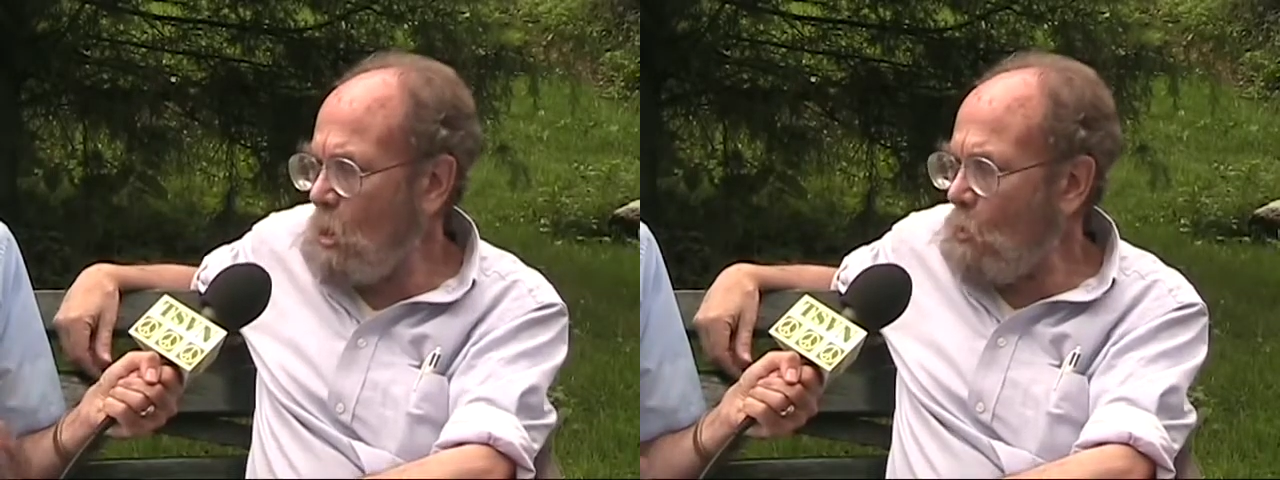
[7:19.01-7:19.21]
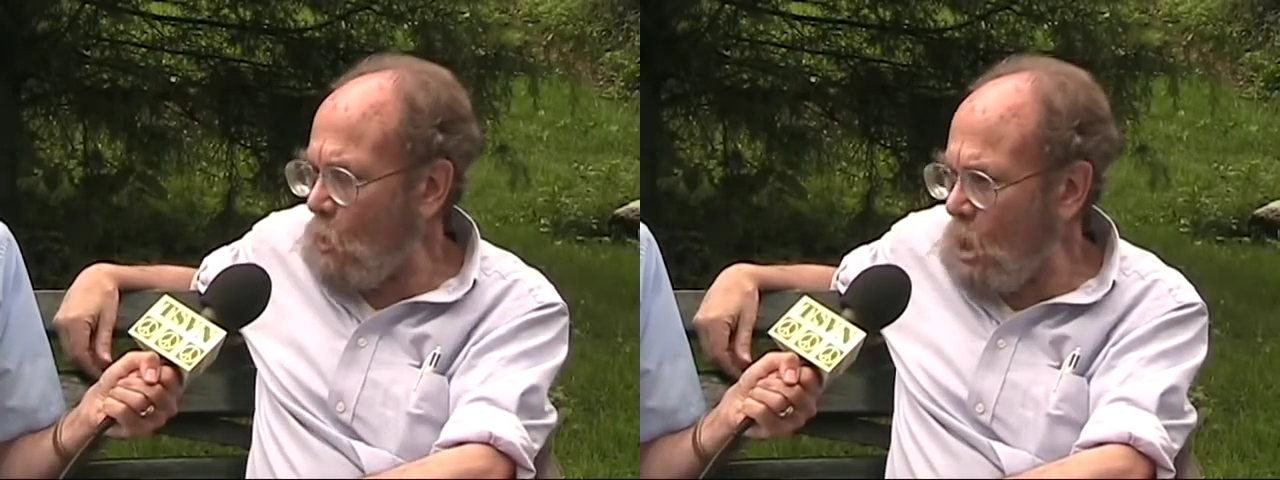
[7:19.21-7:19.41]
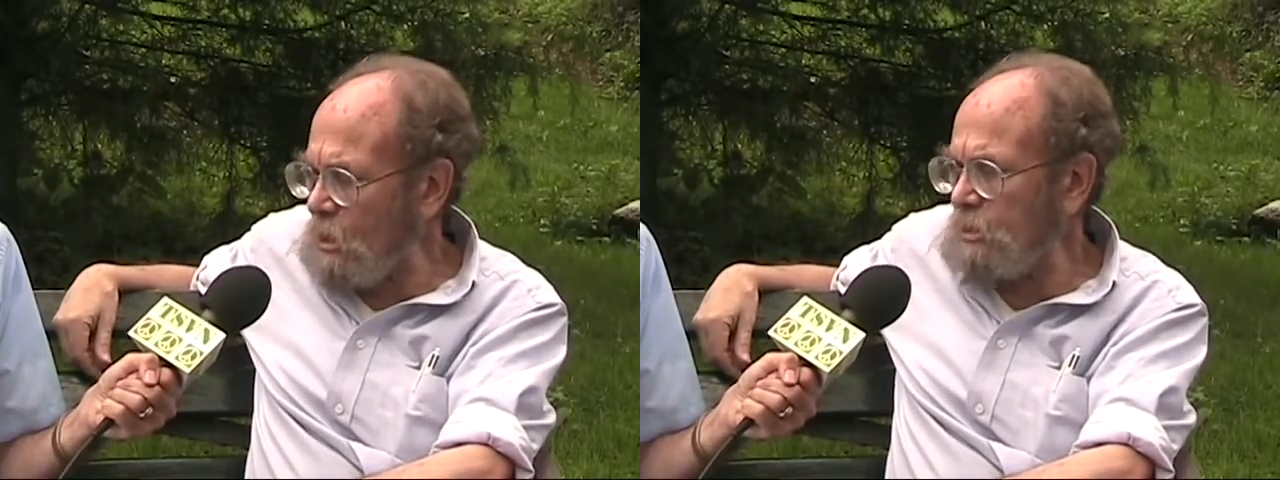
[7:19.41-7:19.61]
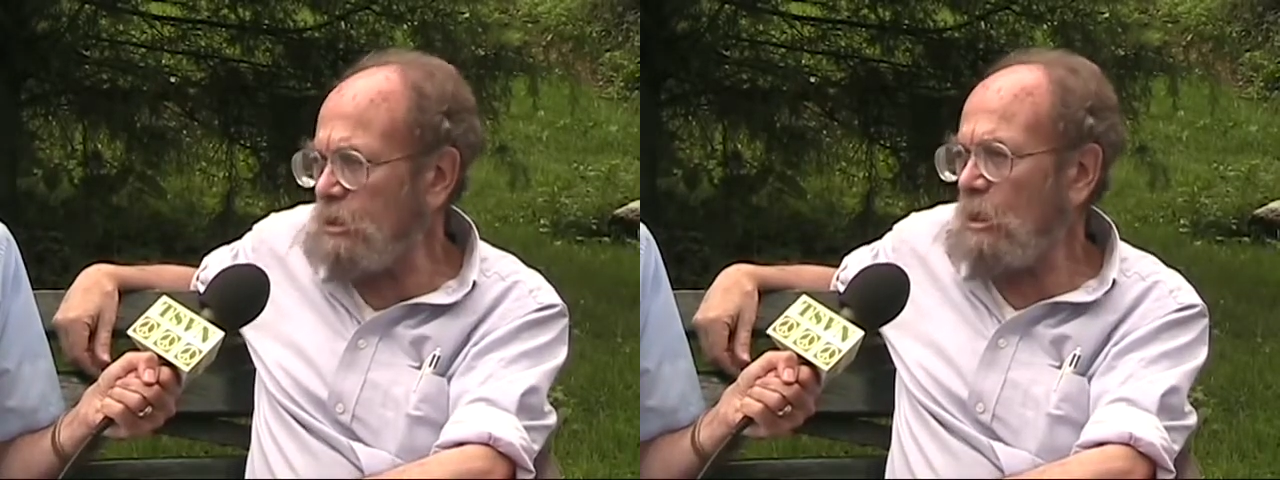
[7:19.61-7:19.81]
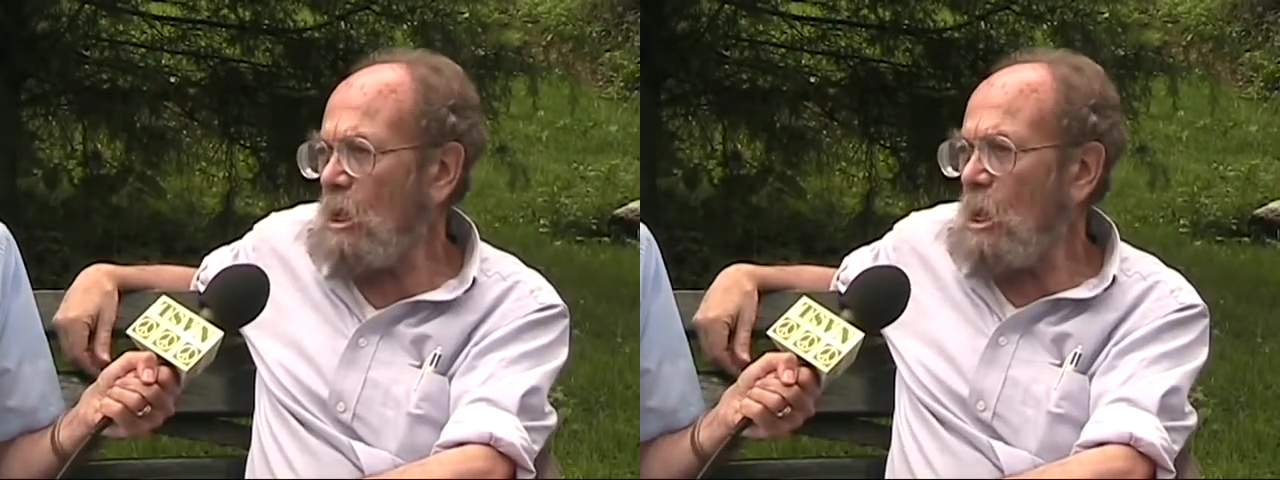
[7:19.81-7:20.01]

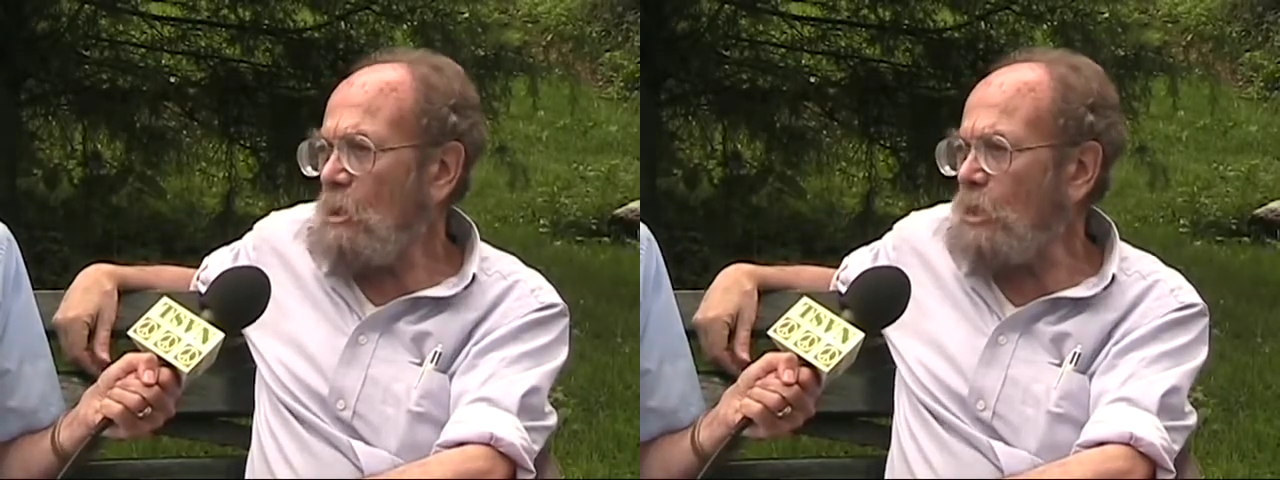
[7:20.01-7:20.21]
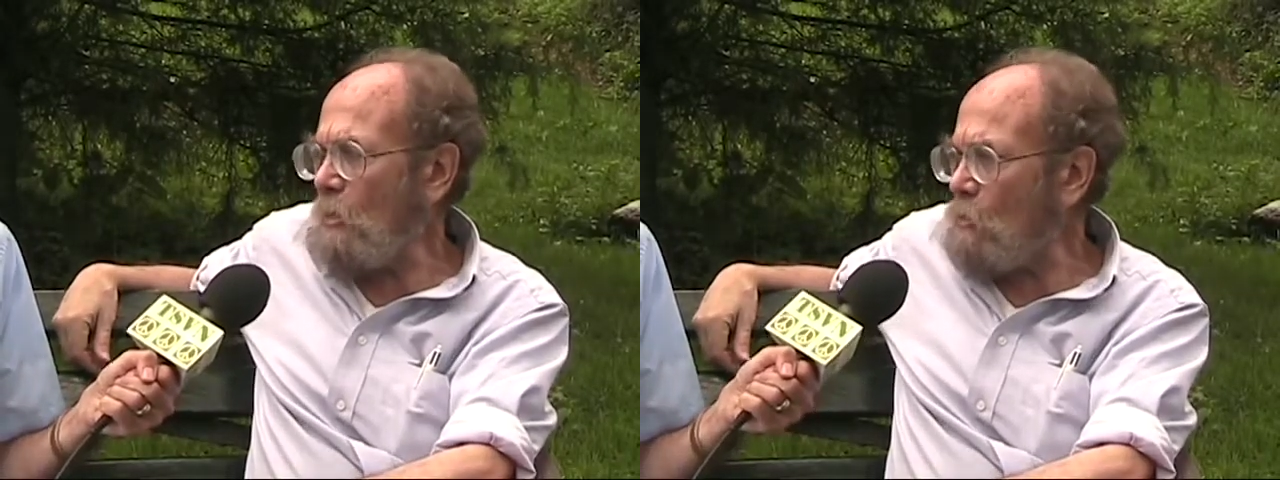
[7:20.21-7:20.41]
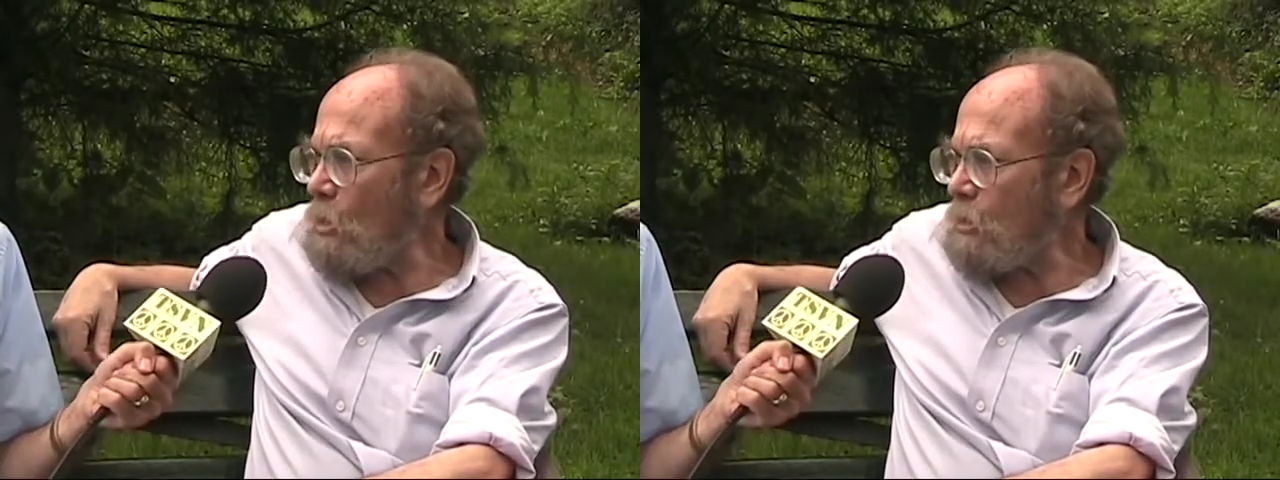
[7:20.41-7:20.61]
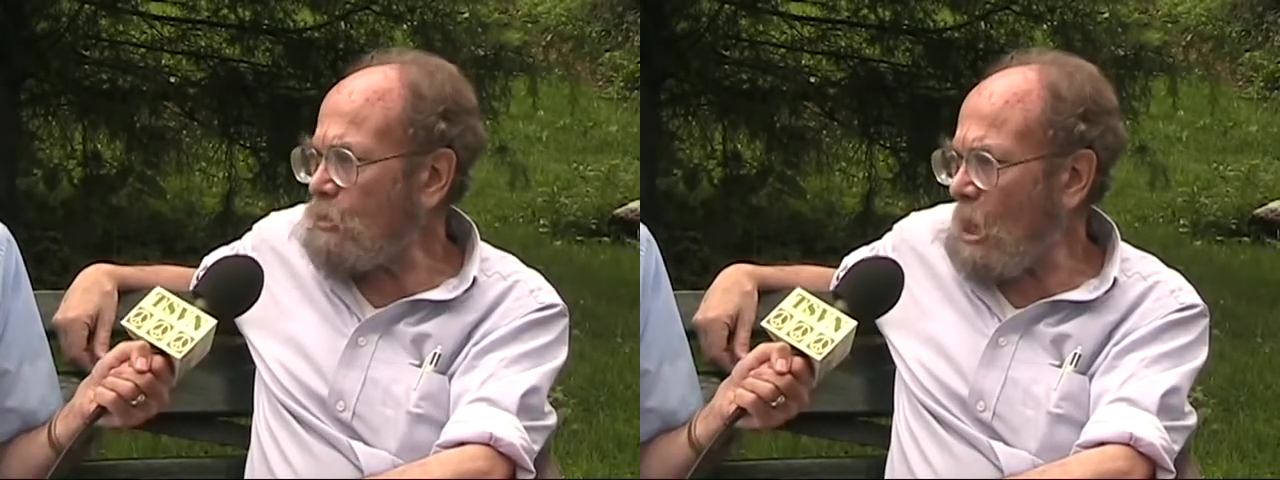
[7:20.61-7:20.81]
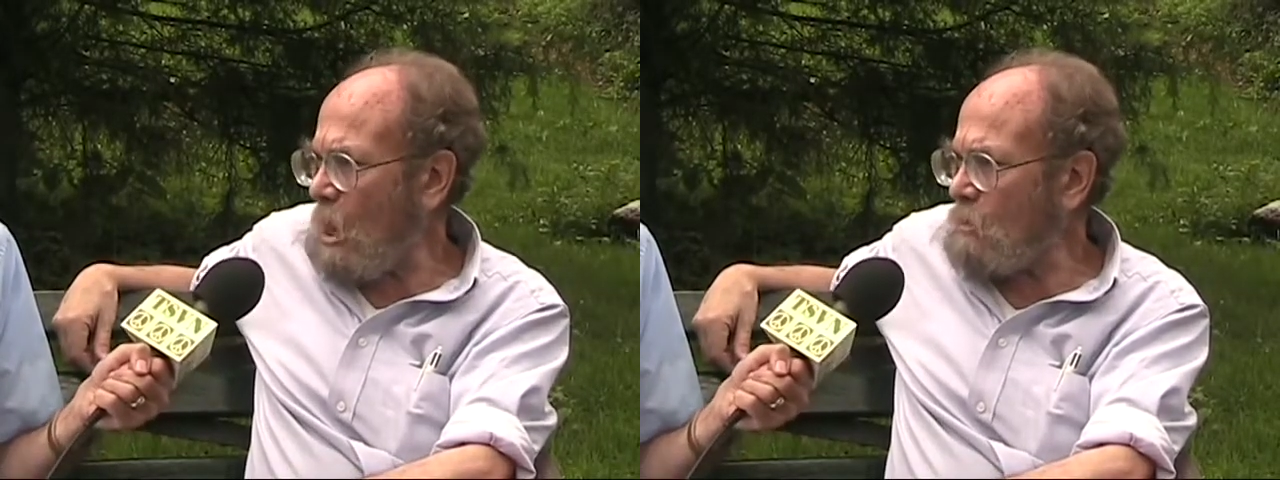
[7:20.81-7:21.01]
was they
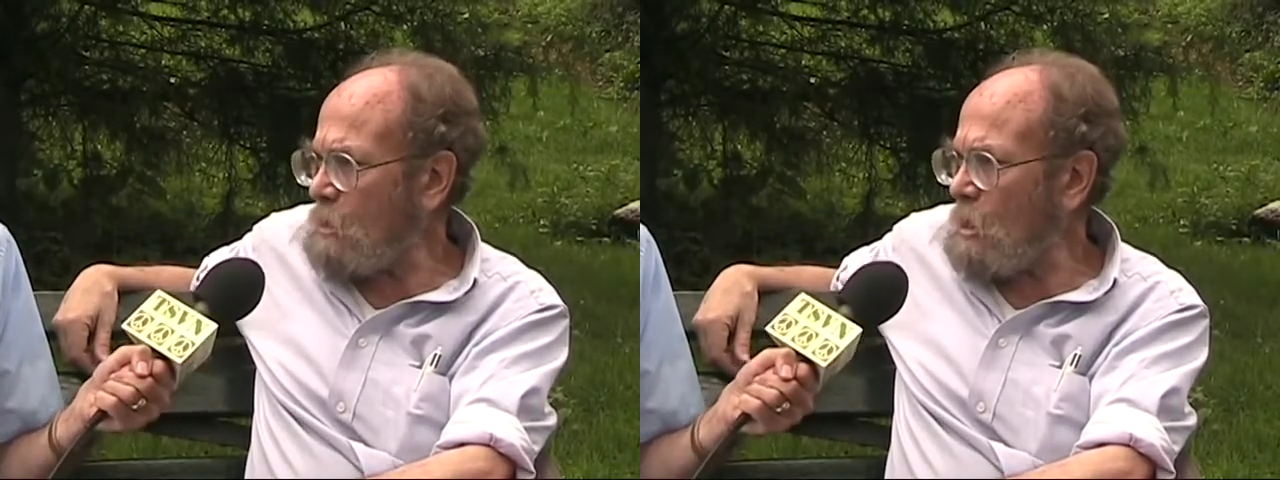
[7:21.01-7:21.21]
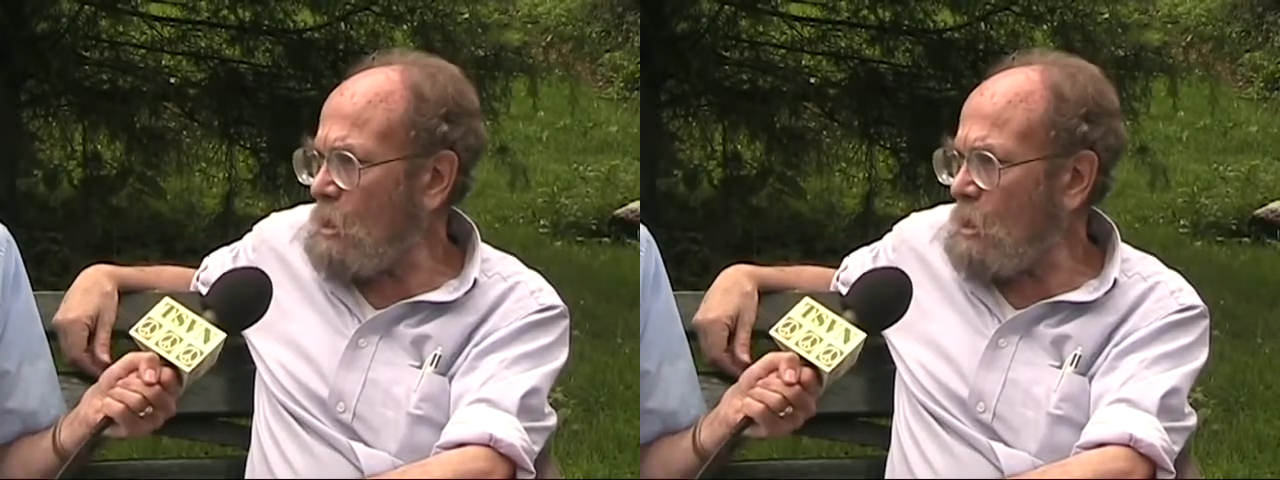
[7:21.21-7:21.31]
worked out